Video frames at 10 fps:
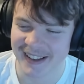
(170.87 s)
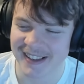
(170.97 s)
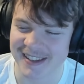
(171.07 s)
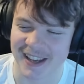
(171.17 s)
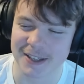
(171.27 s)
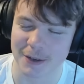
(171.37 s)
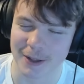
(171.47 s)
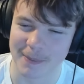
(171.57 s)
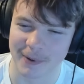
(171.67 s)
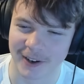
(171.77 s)
Says when
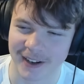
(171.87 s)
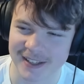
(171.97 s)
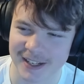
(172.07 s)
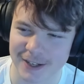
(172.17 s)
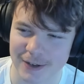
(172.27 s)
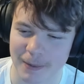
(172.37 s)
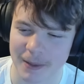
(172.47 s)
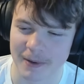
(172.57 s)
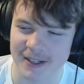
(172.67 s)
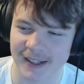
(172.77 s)
the party's in a trouble, the
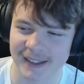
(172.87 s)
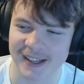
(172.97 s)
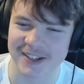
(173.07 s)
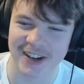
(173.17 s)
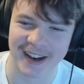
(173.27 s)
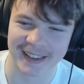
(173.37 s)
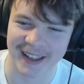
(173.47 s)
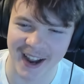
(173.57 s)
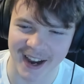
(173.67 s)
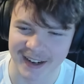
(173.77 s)
most cliche
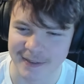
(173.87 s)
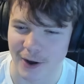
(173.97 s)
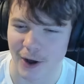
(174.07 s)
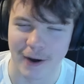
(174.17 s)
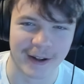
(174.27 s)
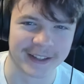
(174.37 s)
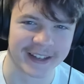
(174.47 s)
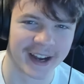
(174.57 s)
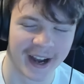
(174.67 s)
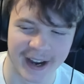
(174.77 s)
line of all
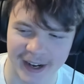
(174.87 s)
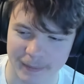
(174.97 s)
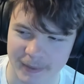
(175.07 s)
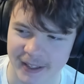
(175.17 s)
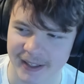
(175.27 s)
time.